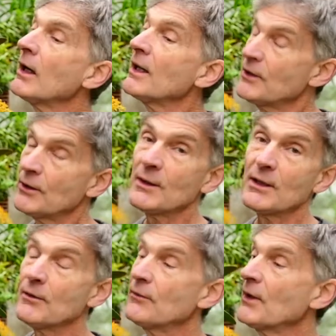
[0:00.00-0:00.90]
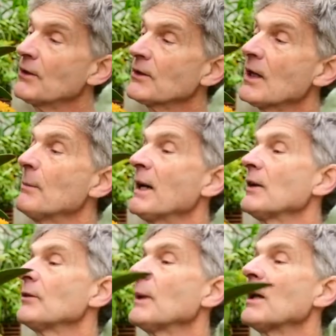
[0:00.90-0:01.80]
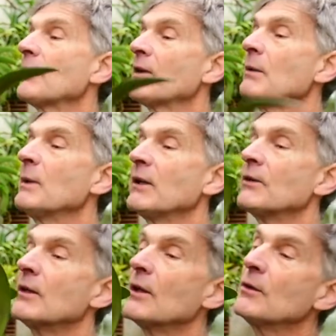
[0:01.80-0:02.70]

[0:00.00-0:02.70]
I knew it had first come out about 3 weeks ago.